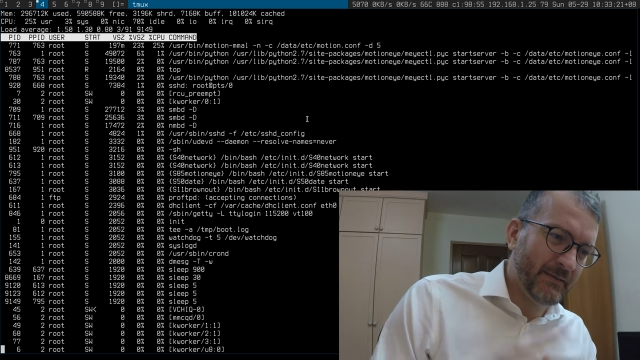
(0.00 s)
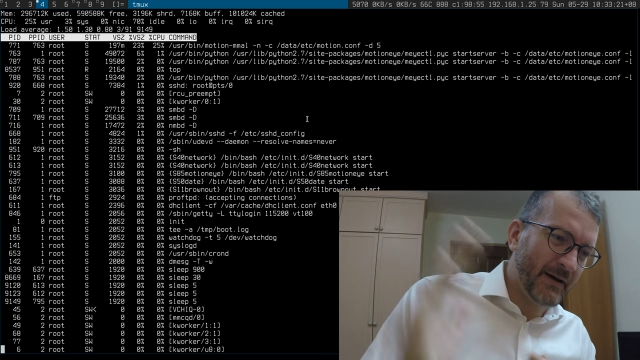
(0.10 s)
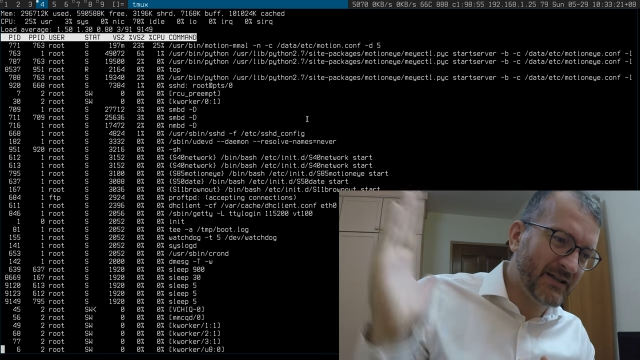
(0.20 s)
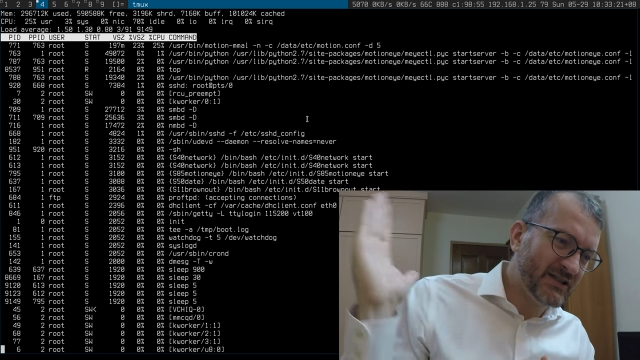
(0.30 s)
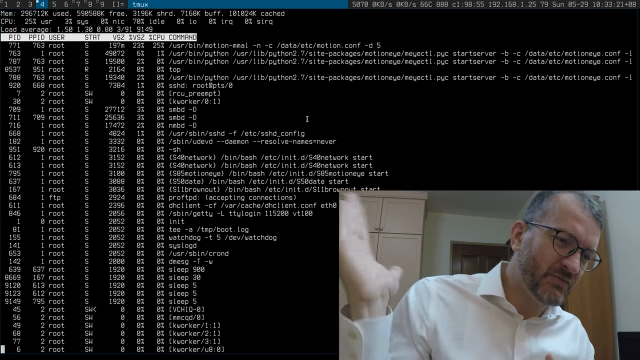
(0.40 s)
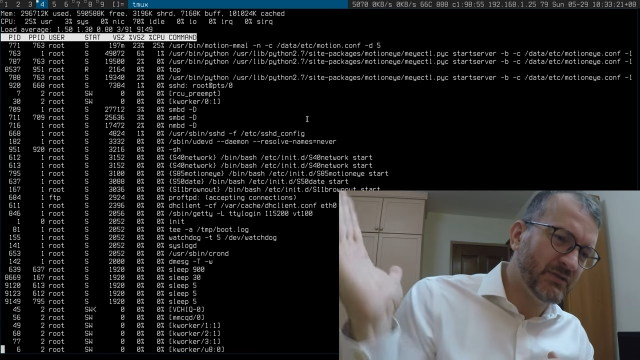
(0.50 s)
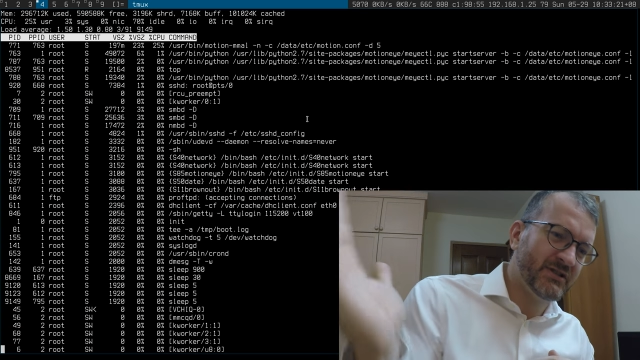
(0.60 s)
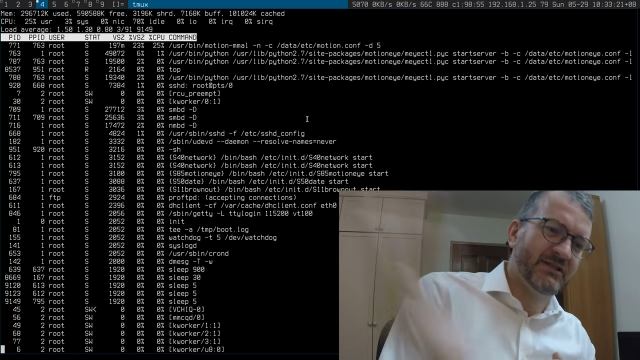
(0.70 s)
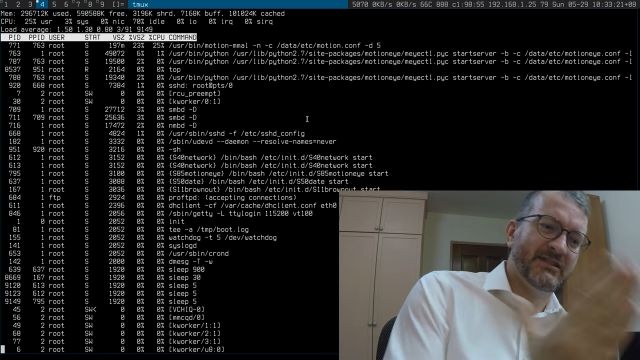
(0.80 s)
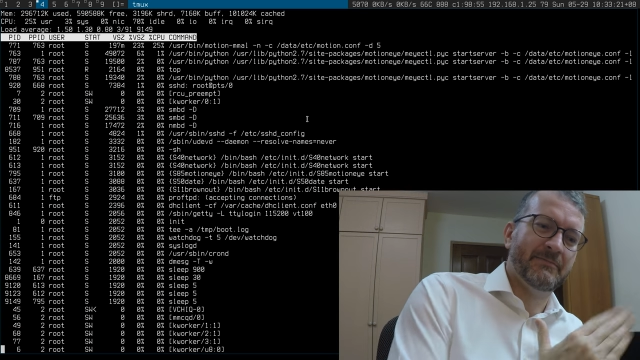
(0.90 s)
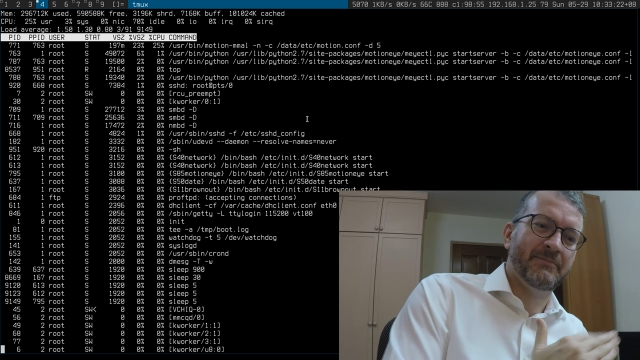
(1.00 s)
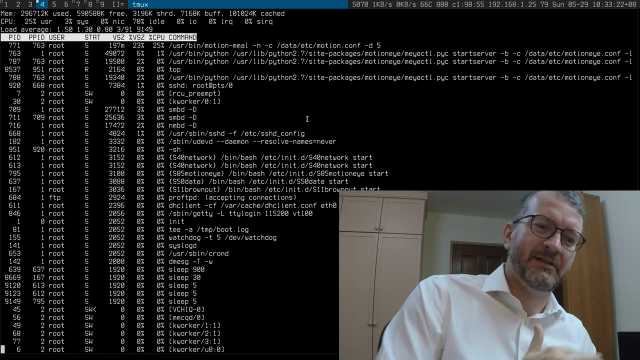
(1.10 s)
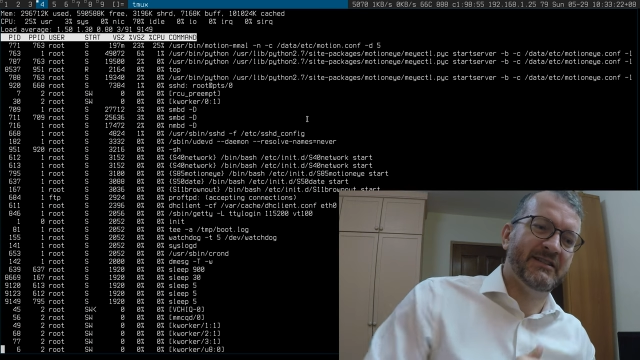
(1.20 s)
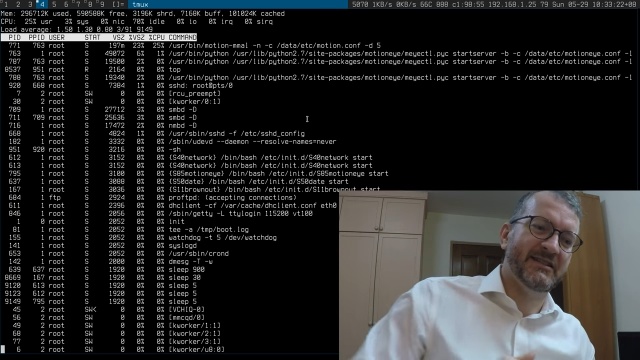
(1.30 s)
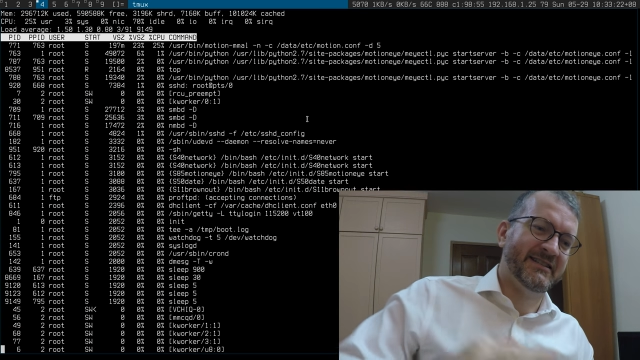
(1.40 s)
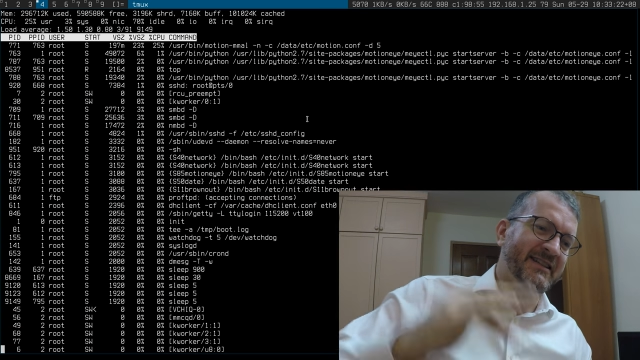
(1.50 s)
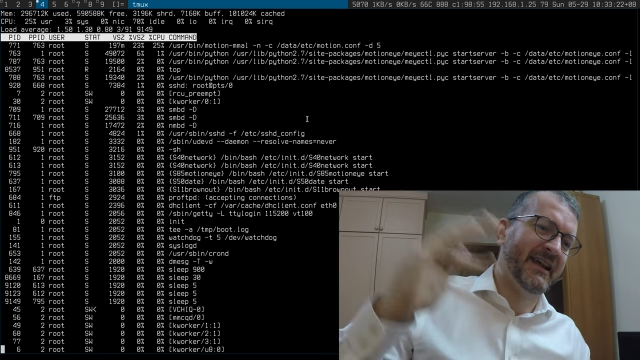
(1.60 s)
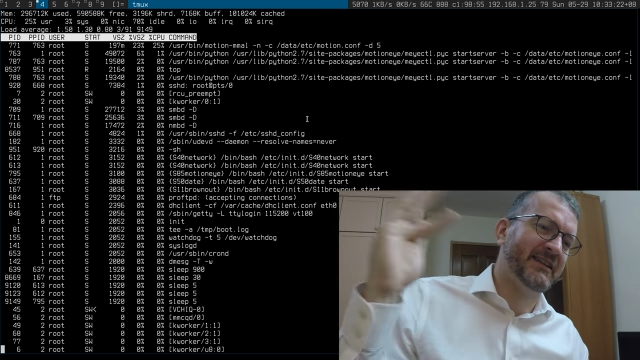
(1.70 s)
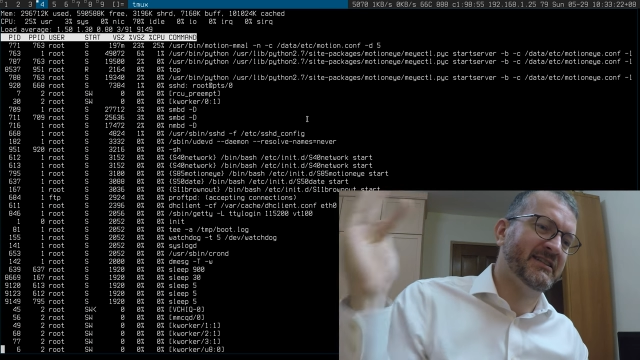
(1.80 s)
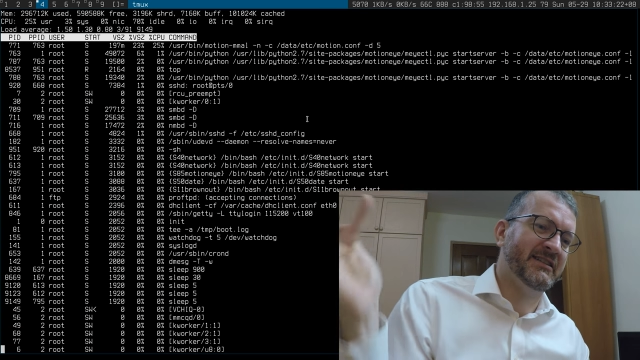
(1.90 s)
but I just want to simply
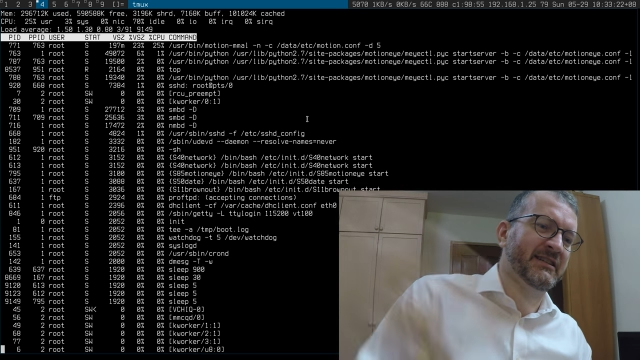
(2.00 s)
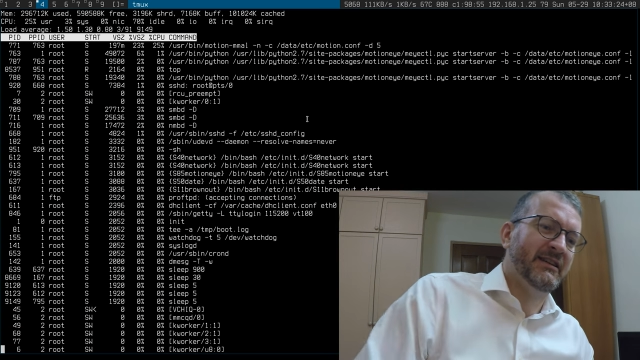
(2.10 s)
detect